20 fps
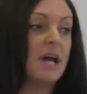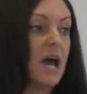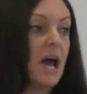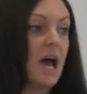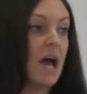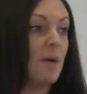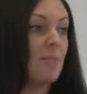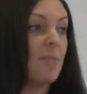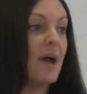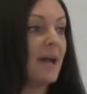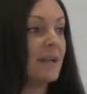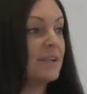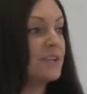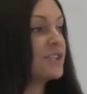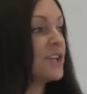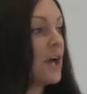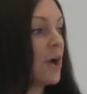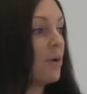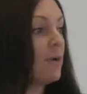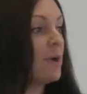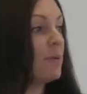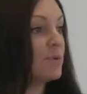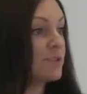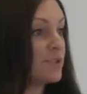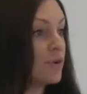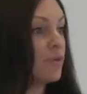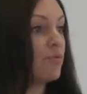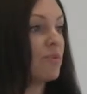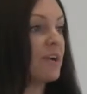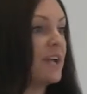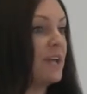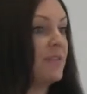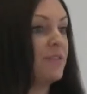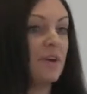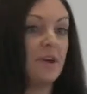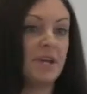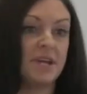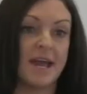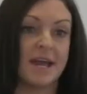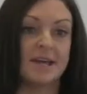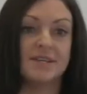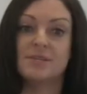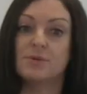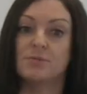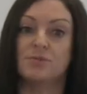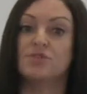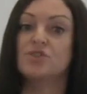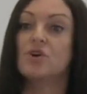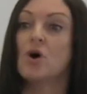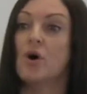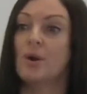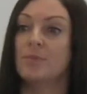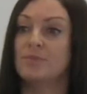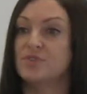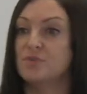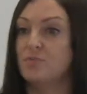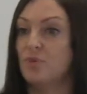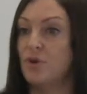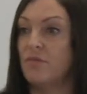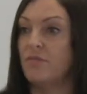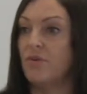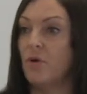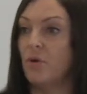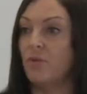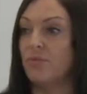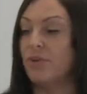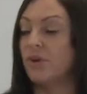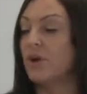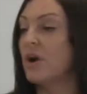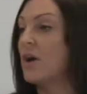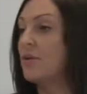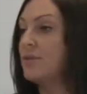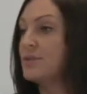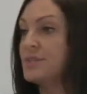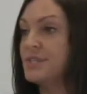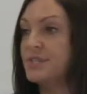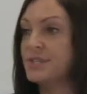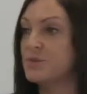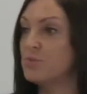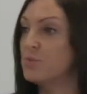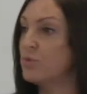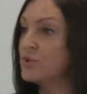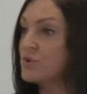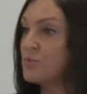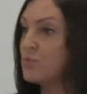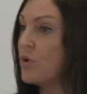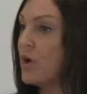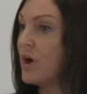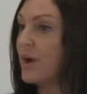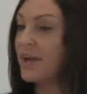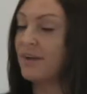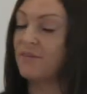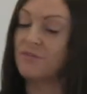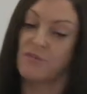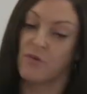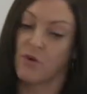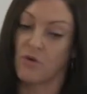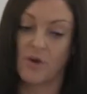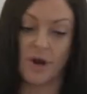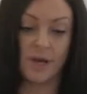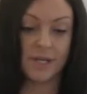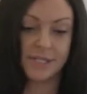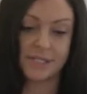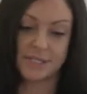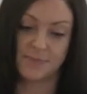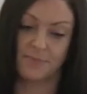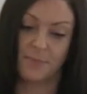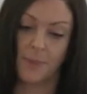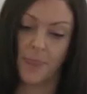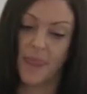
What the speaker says: And so it was agreed that yes, it was time to move on. The current system wasn't working for us.